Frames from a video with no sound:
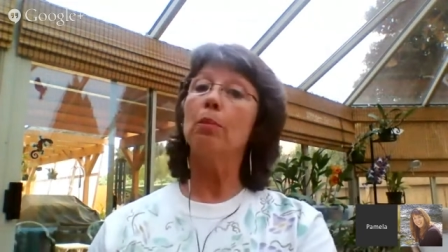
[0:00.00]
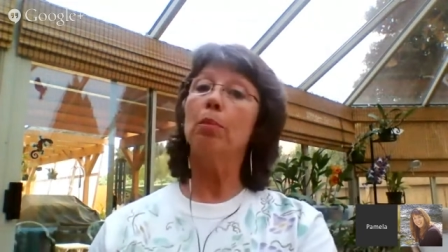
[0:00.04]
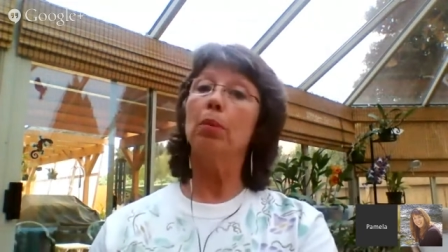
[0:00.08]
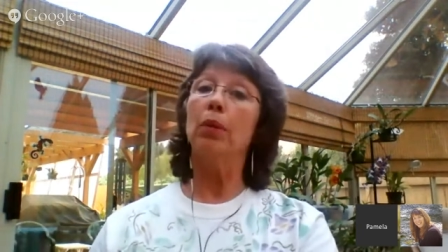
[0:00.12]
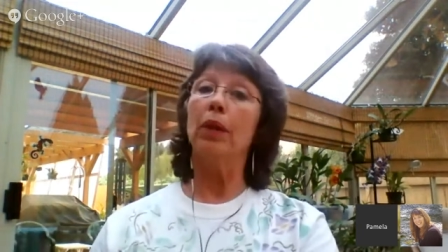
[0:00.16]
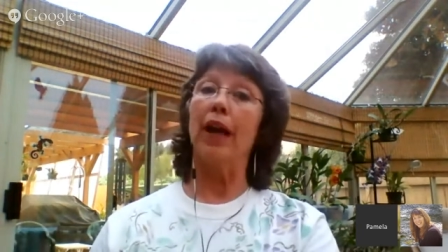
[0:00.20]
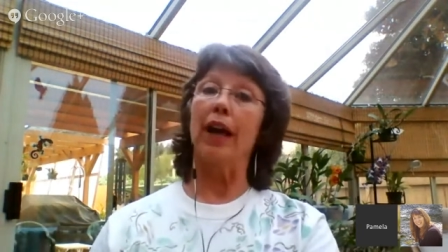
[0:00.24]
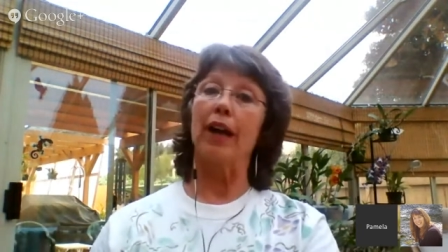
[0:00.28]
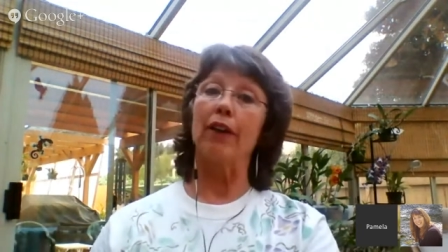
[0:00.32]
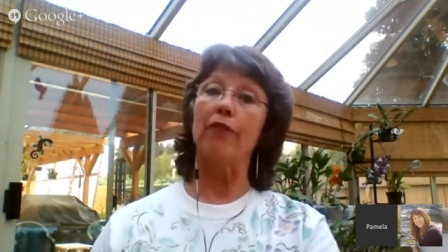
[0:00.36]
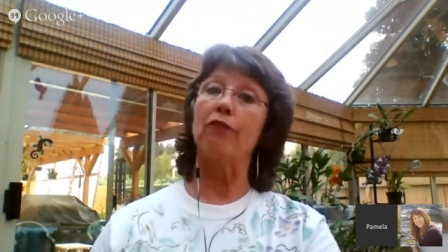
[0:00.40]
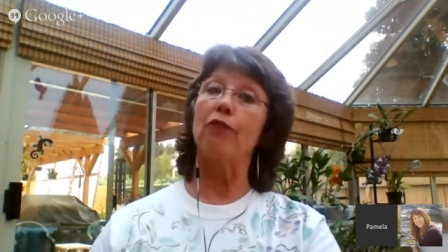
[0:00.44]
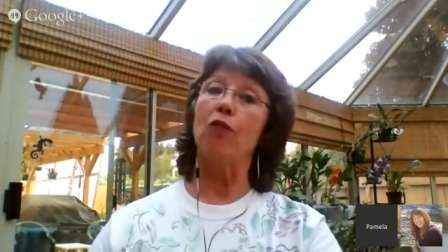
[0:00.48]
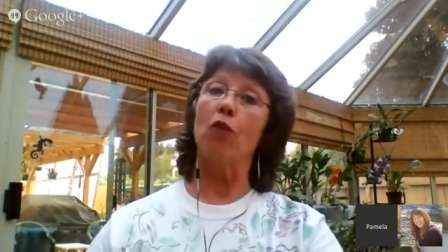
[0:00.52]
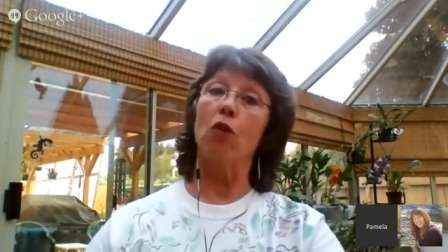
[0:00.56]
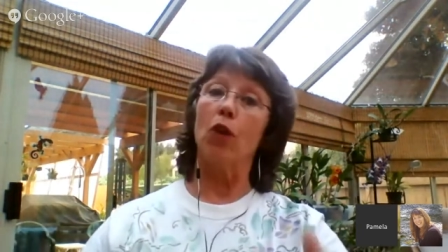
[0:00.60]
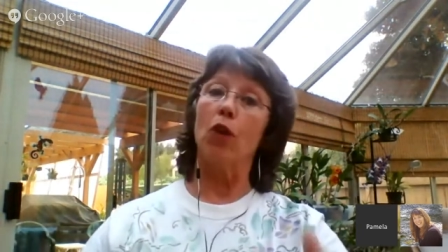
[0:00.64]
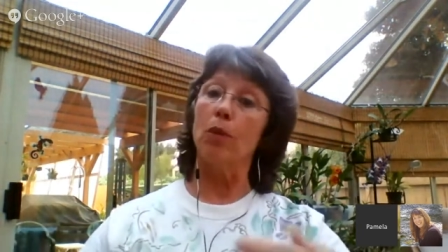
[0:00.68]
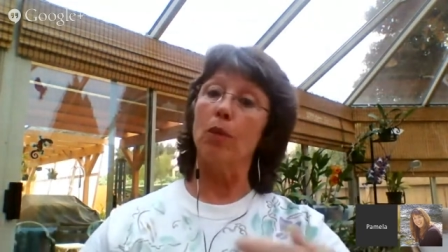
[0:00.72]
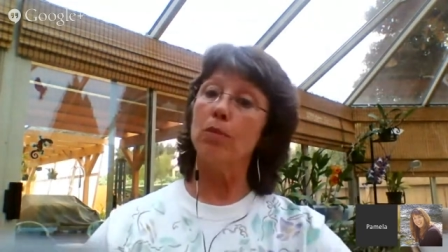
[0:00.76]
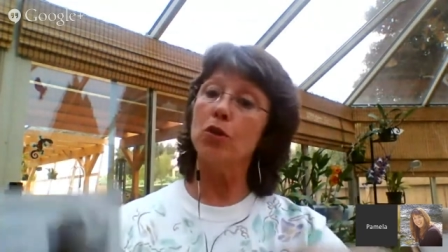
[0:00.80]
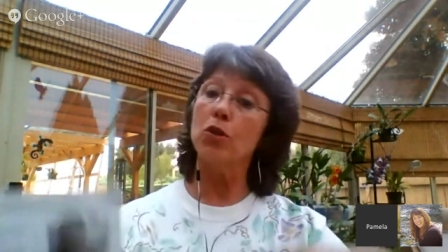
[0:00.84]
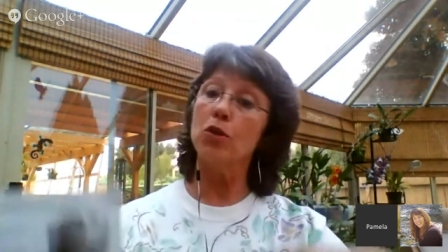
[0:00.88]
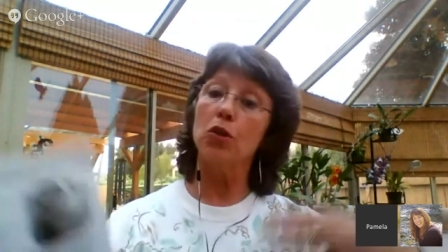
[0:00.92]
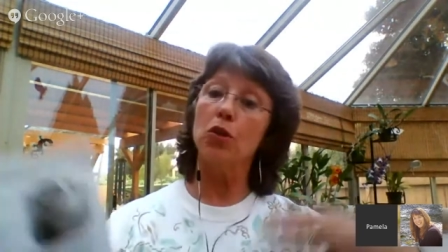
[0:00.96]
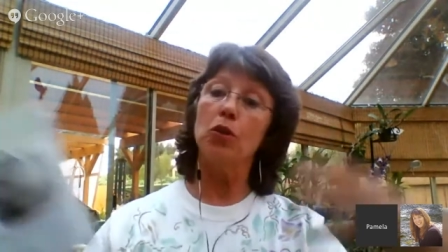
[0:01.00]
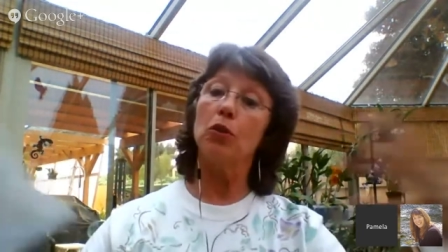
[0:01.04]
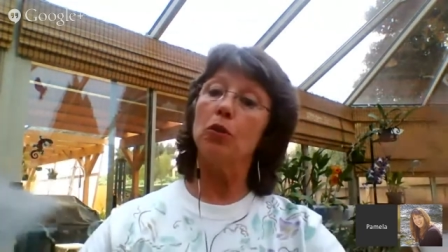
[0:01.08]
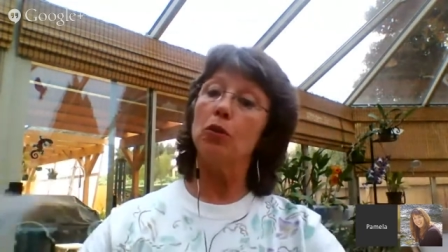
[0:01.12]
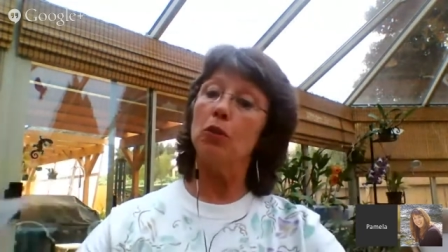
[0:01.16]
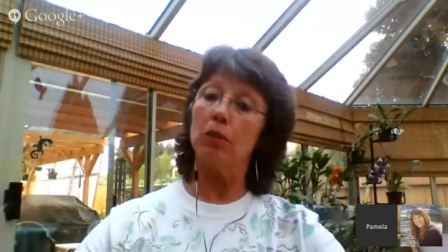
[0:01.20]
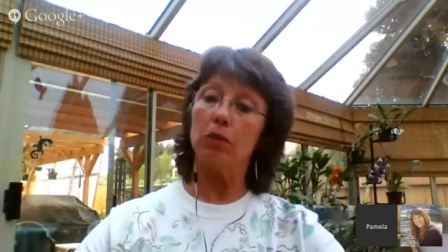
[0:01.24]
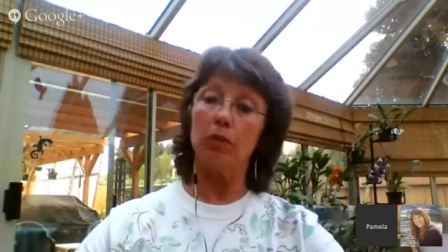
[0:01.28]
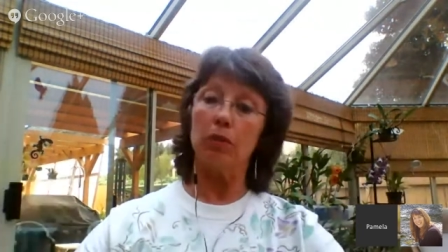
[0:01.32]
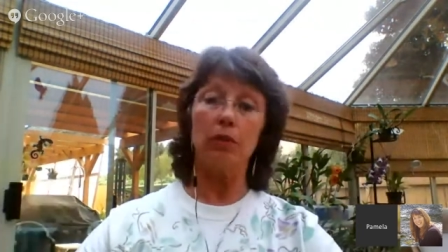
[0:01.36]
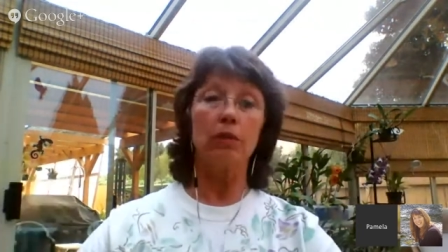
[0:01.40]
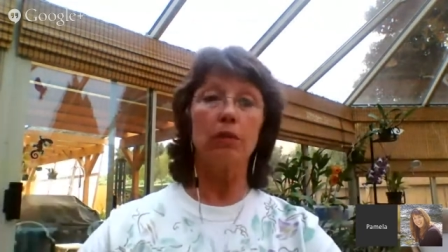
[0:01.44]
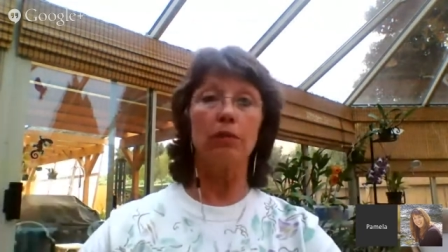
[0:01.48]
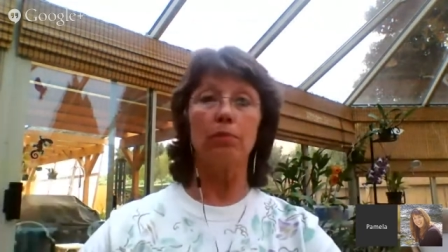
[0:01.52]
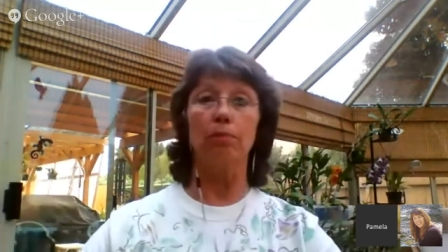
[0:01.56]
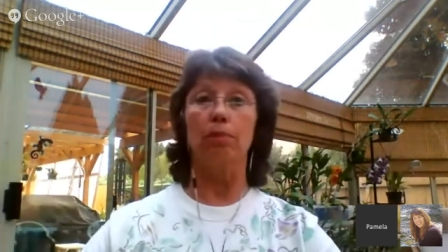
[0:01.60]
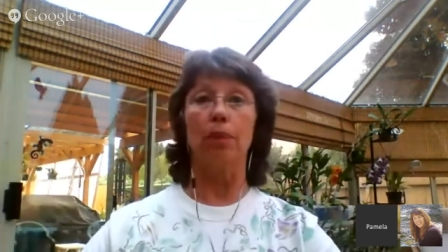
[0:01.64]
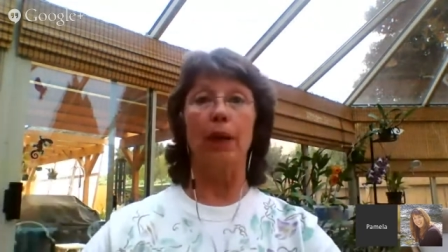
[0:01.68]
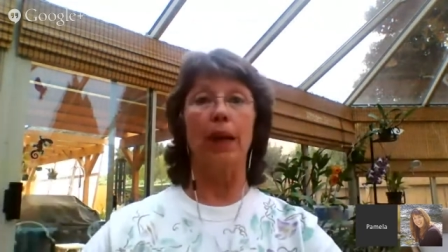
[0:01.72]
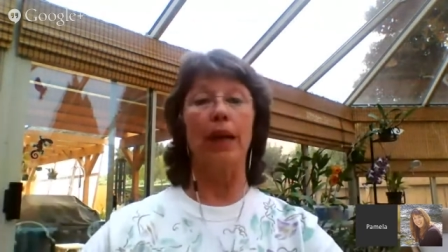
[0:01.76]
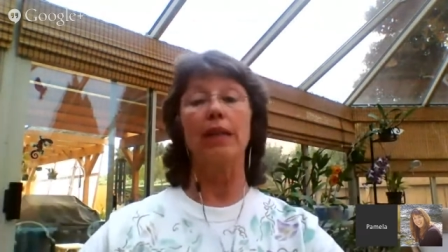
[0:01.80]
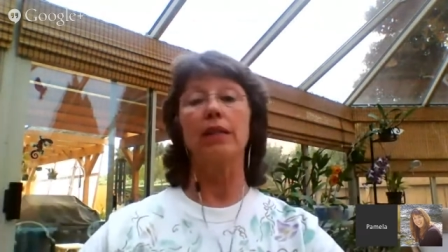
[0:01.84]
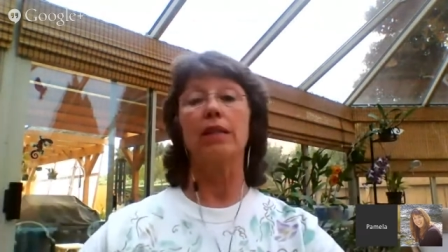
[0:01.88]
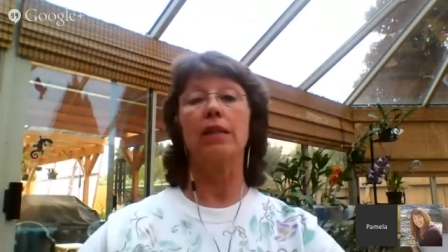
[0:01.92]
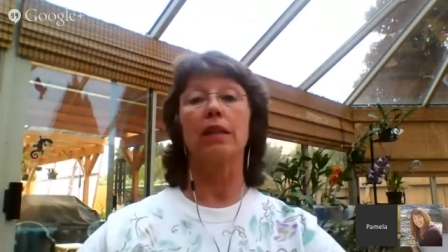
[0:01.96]
platform to
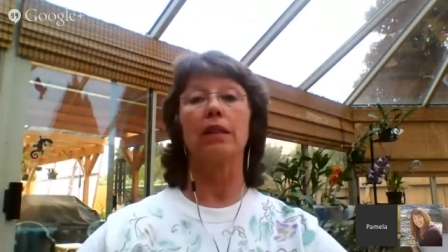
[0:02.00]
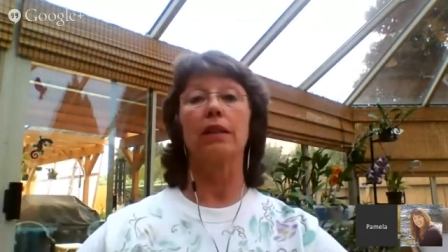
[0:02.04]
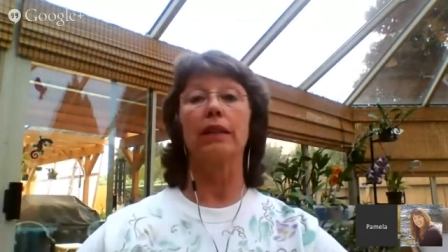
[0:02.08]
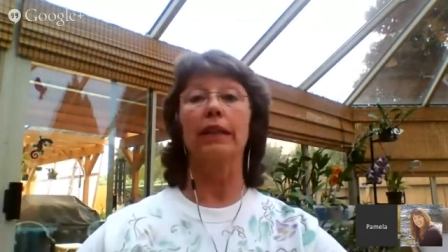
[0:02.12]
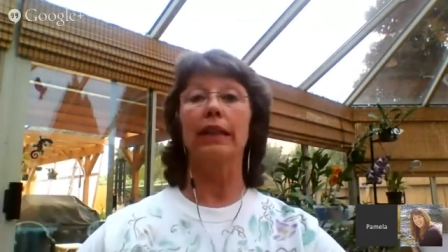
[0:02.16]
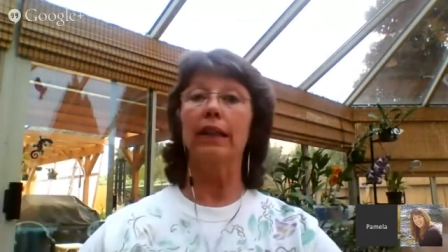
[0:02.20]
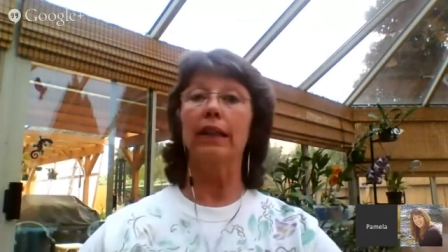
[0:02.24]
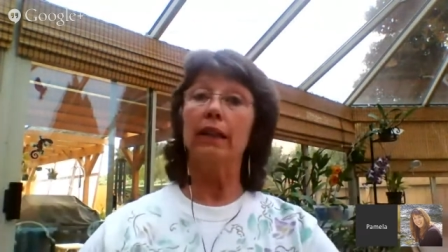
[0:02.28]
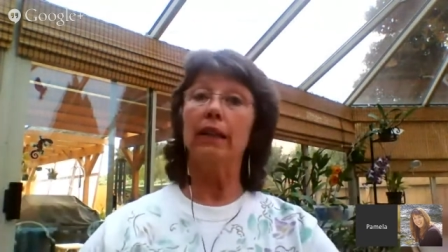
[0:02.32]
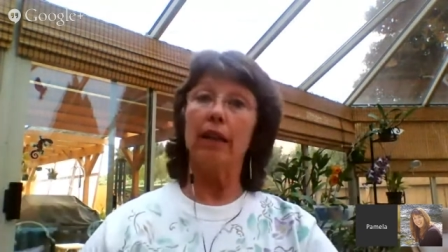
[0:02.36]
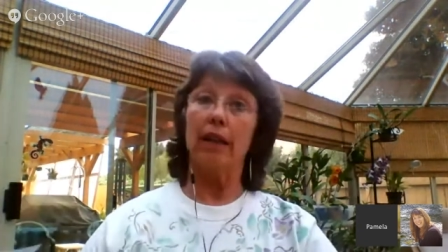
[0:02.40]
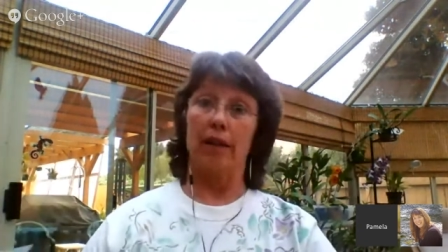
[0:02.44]
basically